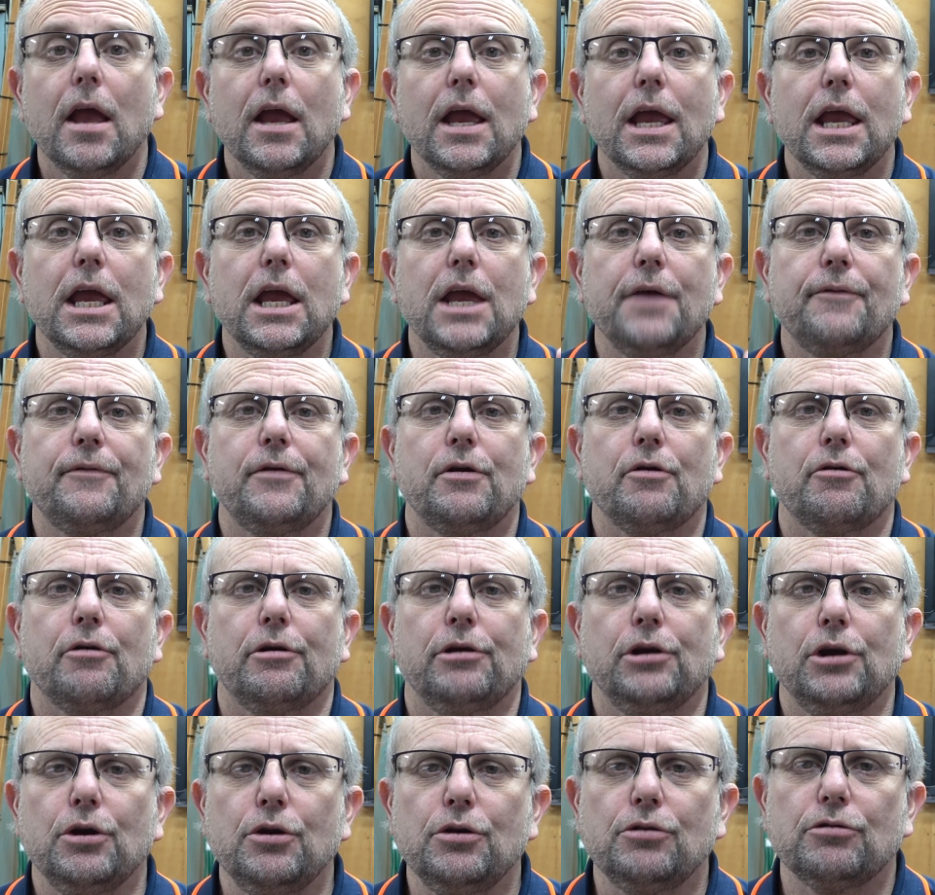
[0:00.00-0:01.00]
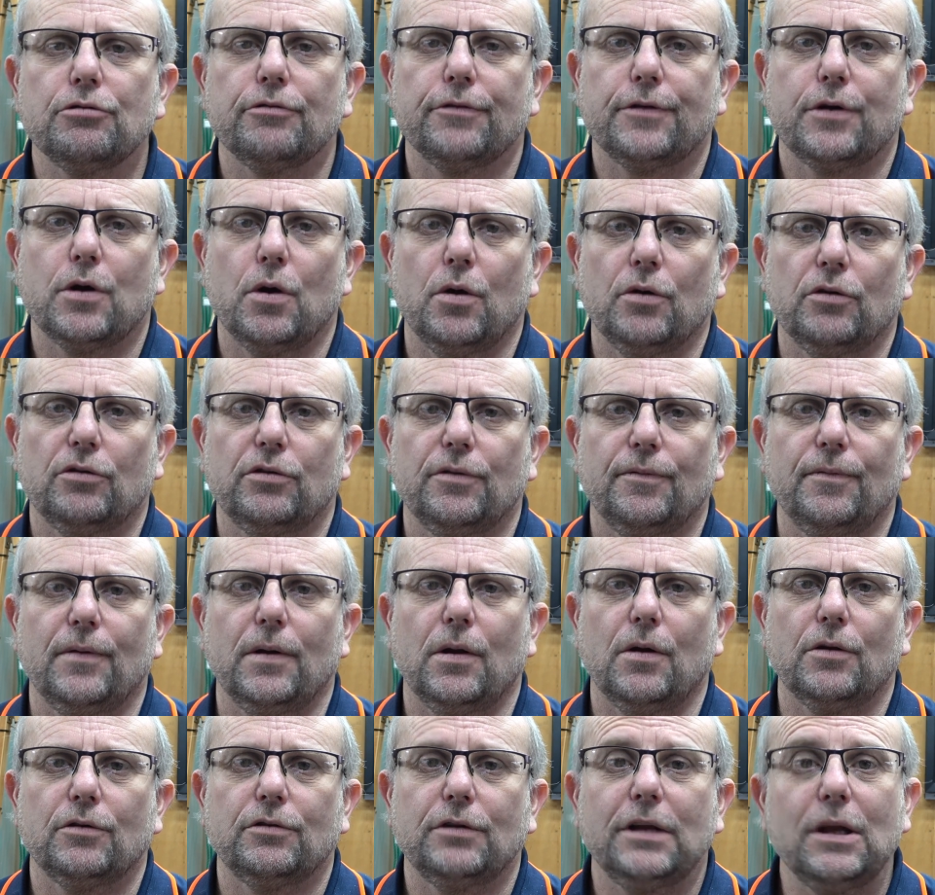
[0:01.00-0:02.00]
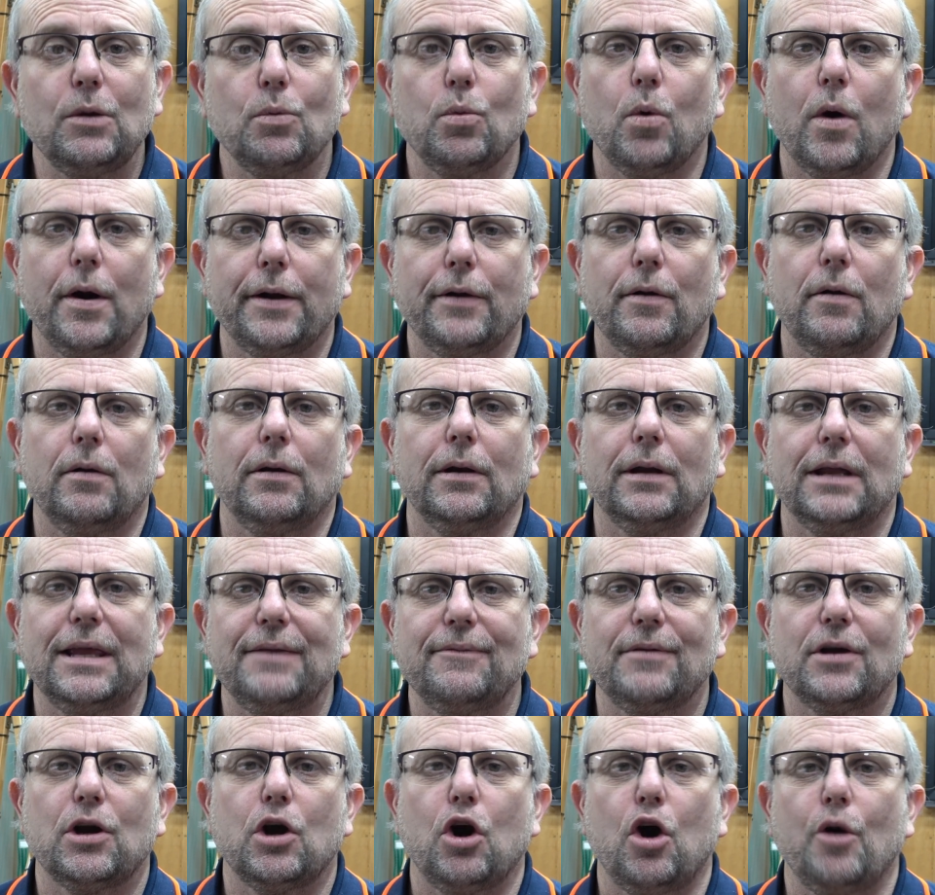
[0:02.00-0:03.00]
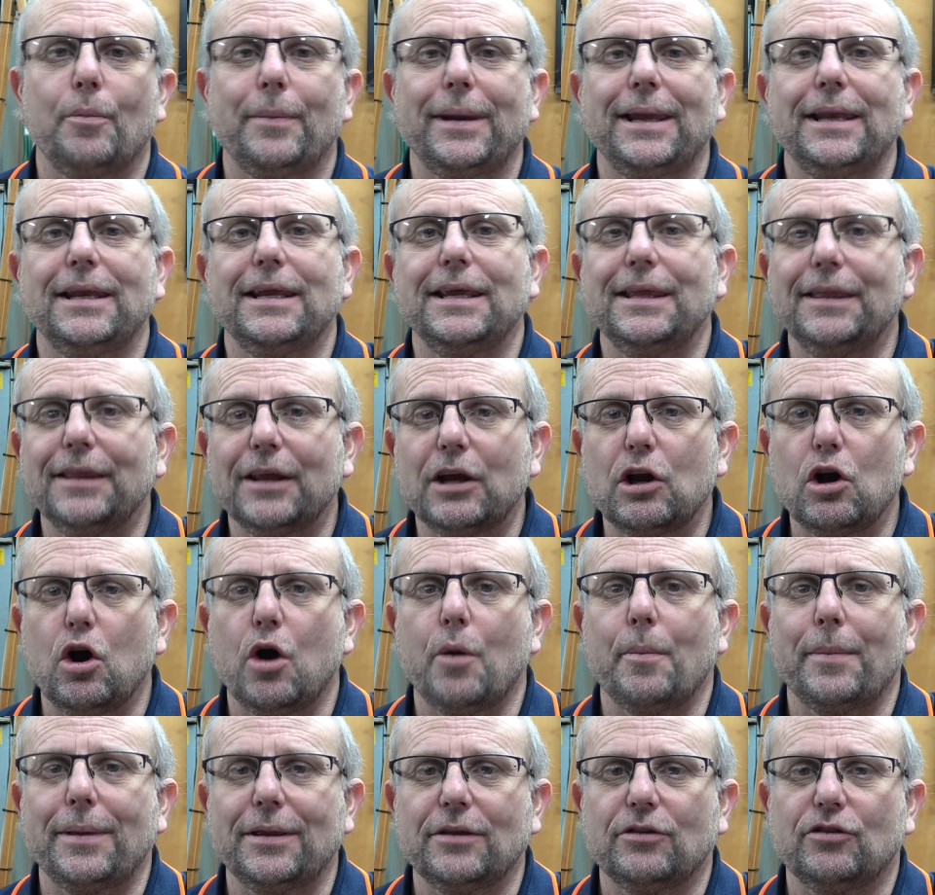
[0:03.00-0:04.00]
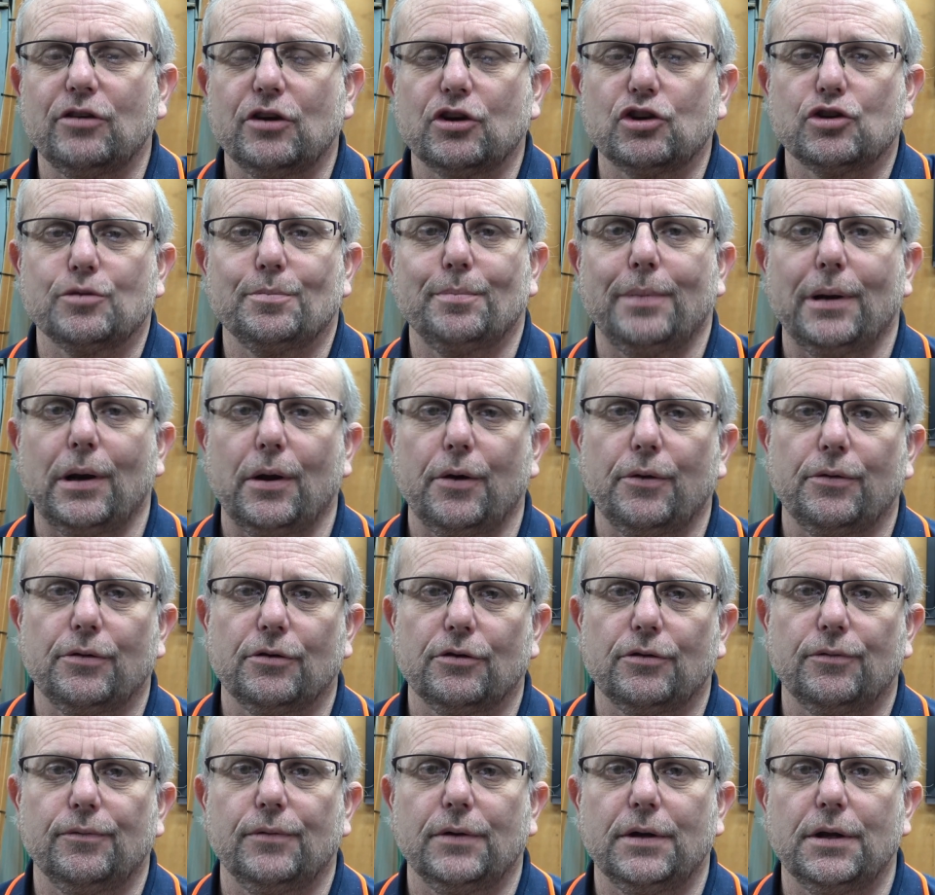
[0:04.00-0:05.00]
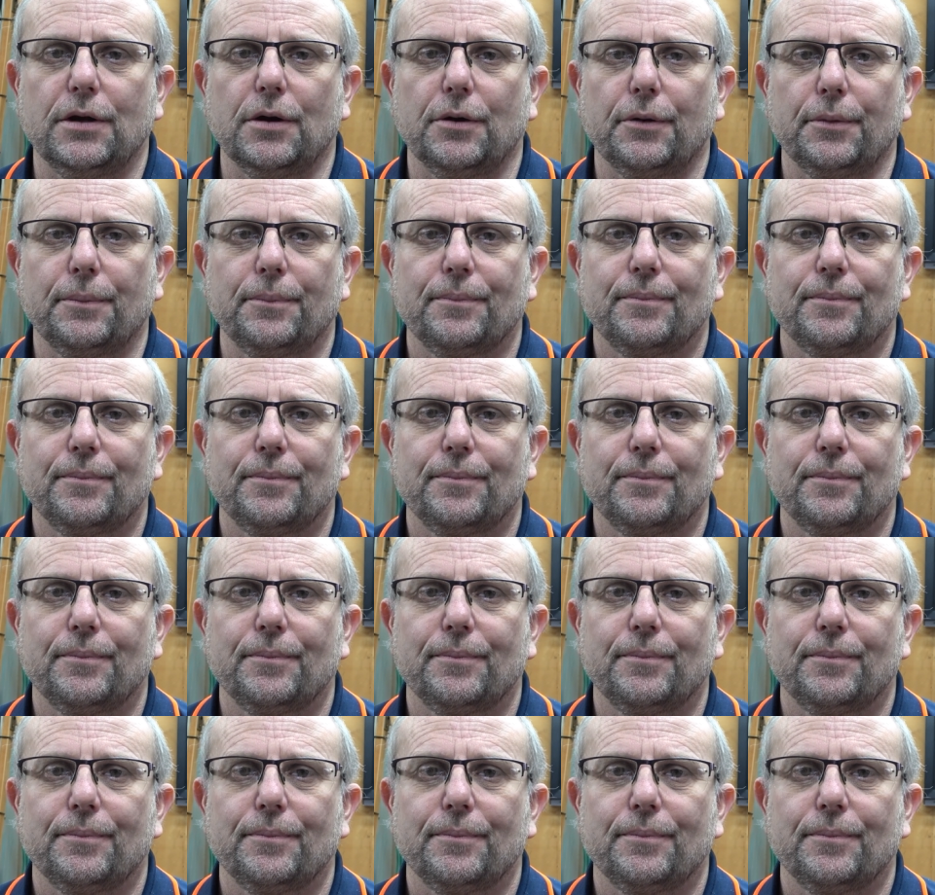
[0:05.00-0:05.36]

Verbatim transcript: If you're a user of constant velocity, why not leave a comment in the comment section below this video?